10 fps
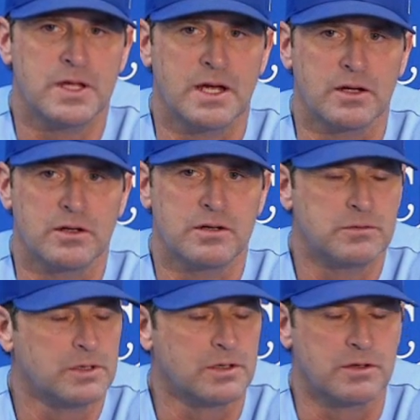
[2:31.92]
Yeah,
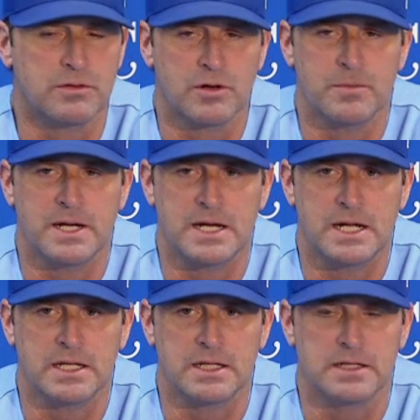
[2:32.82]
real good throw by
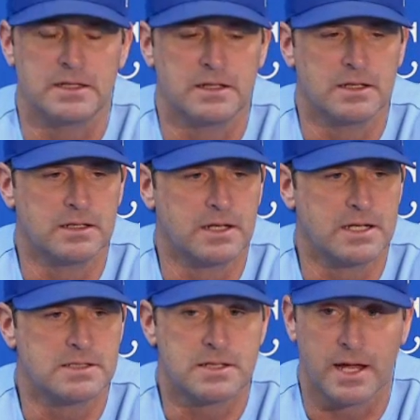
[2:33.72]
Ollie.
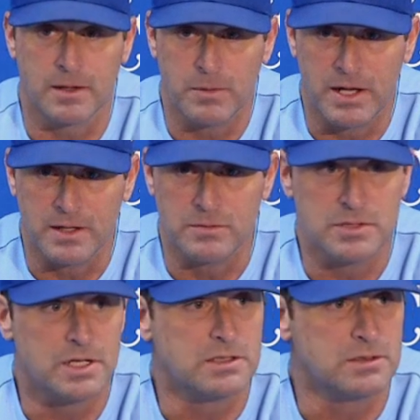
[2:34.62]
Nice tag by
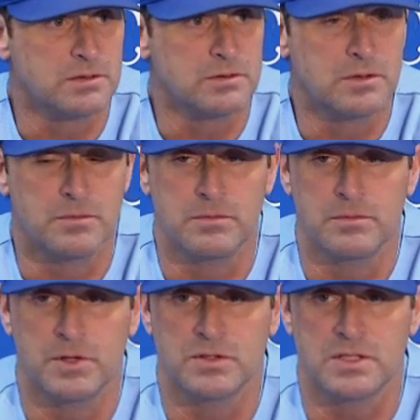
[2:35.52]
MJ too on
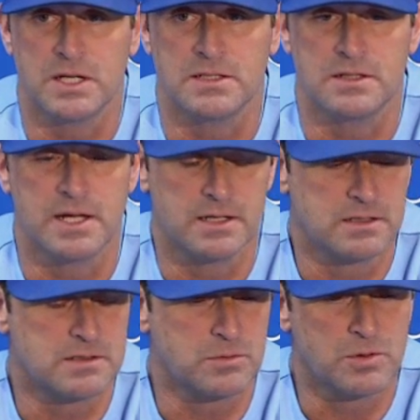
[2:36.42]
both sides of that,
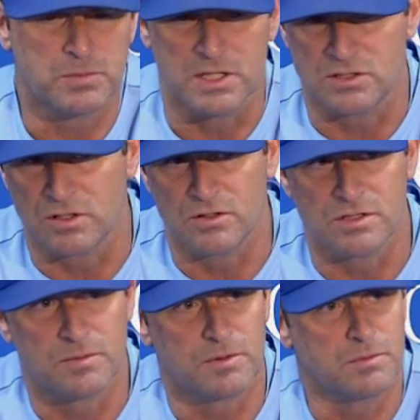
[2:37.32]
and some good plays. Turns
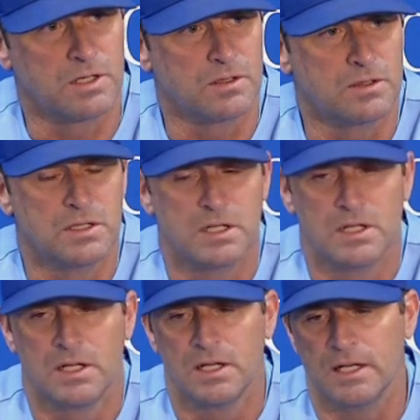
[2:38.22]
up the middle.
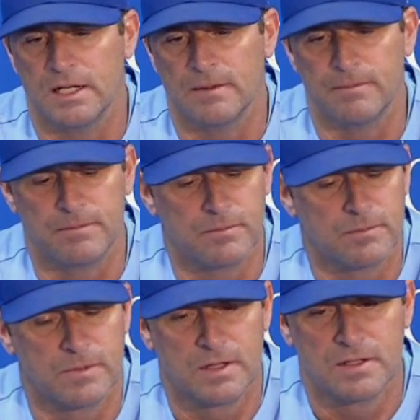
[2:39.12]

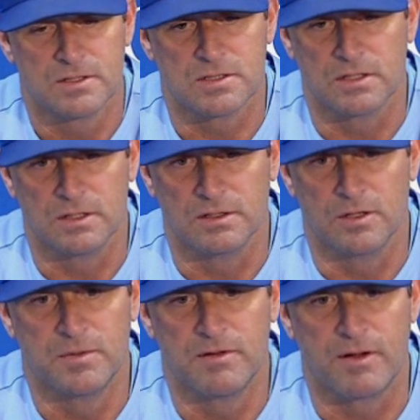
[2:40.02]
Just a
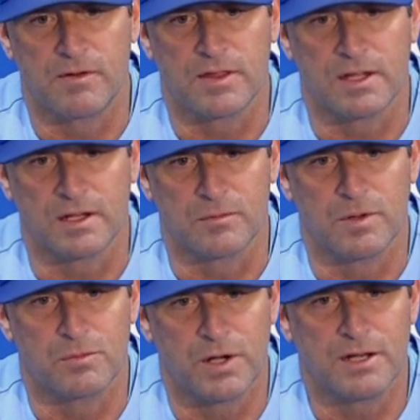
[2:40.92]
little bit of everything,
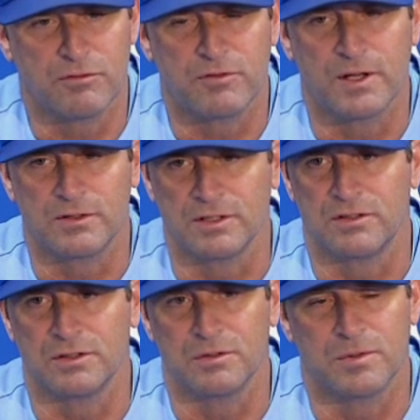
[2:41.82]
and Brady felt it
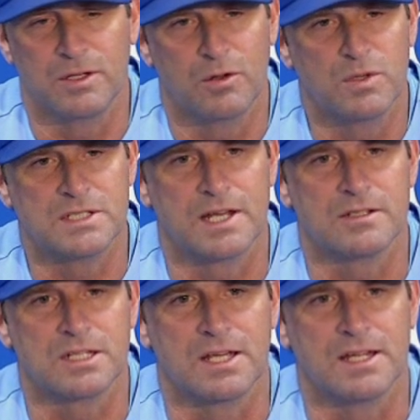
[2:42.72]
too. But, you know, we
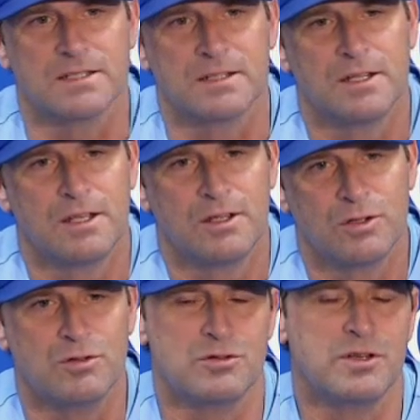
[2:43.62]
challenge the guys,
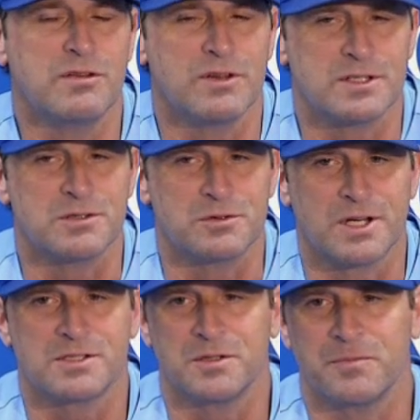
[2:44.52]
use your defense and
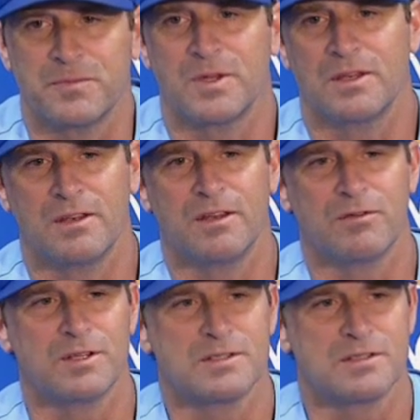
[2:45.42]
trust them, and
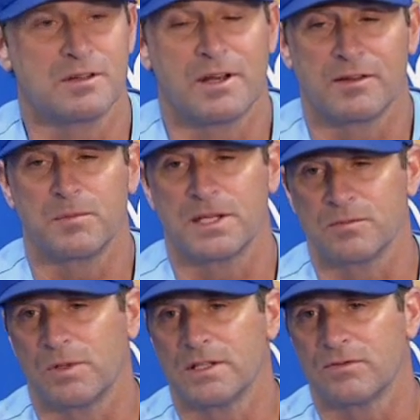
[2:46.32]
defense is going to have to make
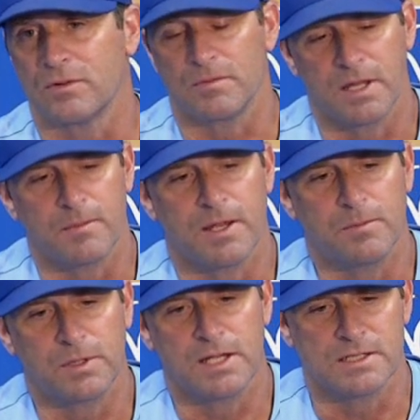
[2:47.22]
some plays for them, and they
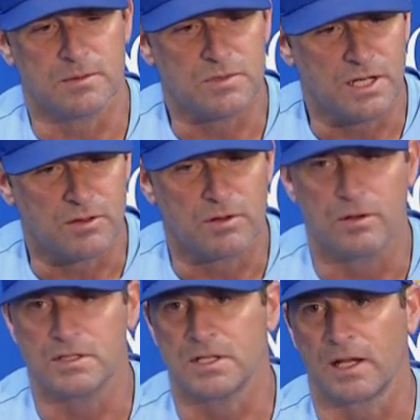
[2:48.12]
made plays. MJ
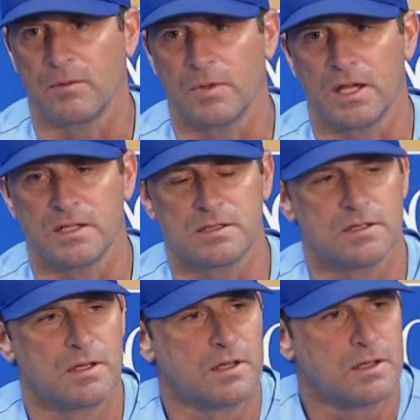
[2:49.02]
throw at second base,
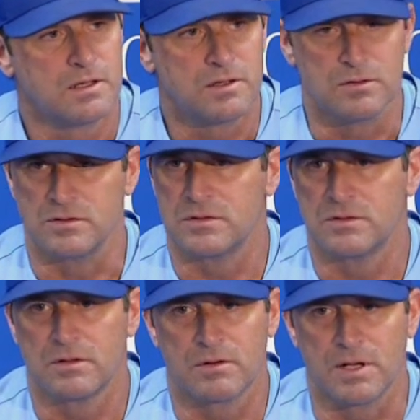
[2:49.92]

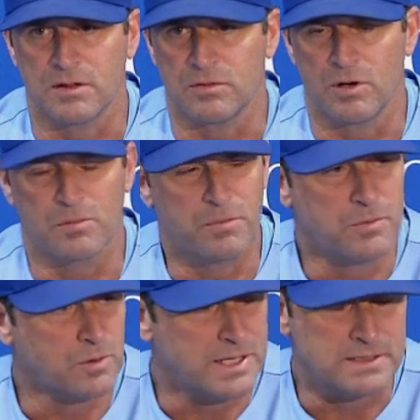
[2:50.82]
huge, great throw,
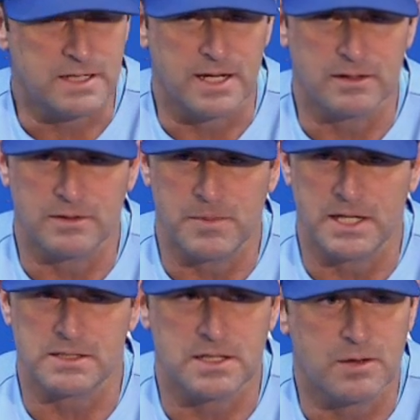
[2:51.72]
great tag on the
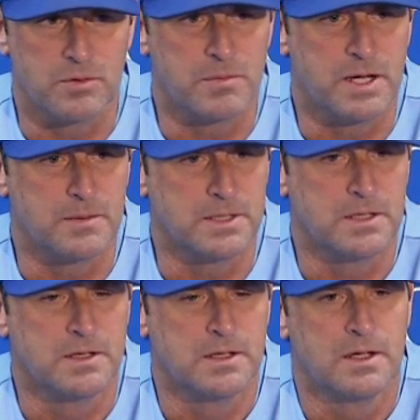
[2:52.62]
backside with Bobby.
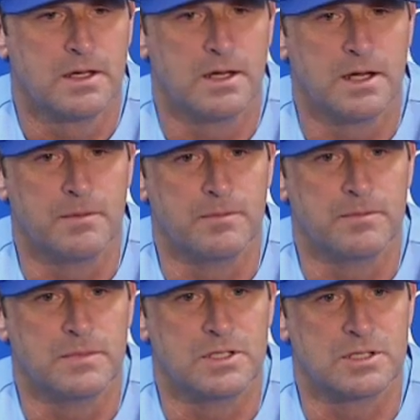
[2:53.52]

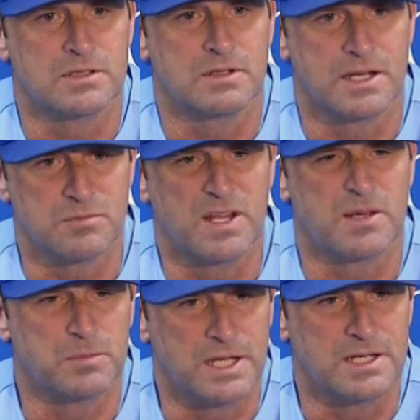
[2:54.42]
And just guys
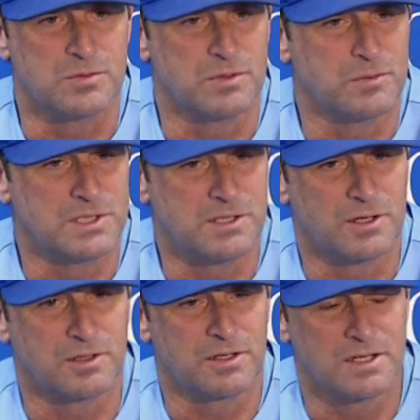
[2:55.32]
making plays. We
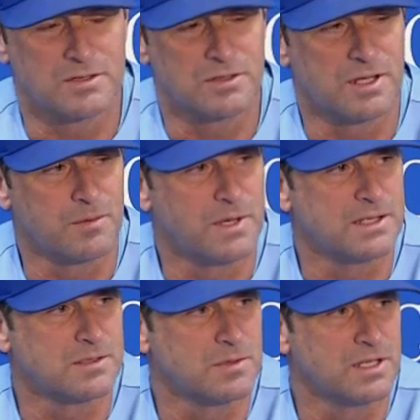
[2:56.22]
talked yesterday
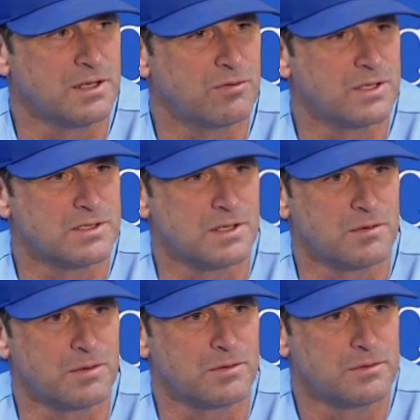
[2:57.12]
about some of the defense that
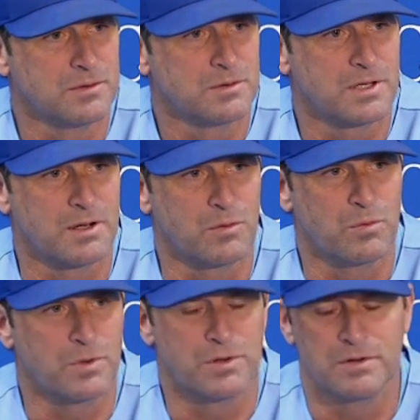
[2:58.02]
we kind of
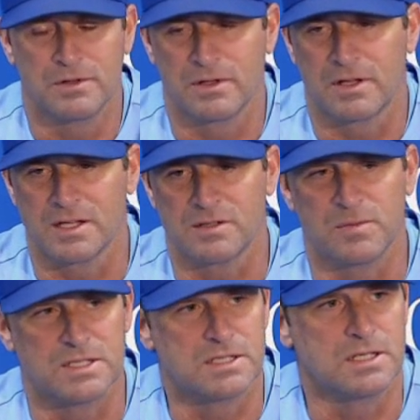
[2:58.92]
were
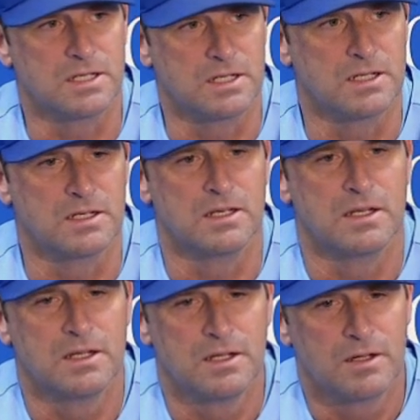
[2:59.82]
accustomed to seeing and
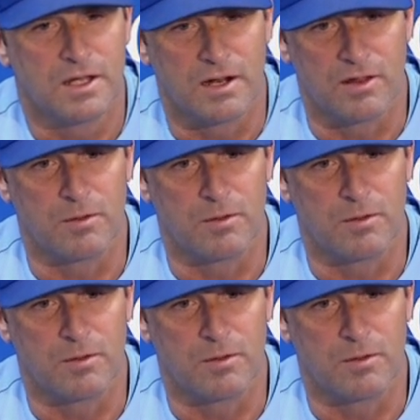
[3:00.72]
how they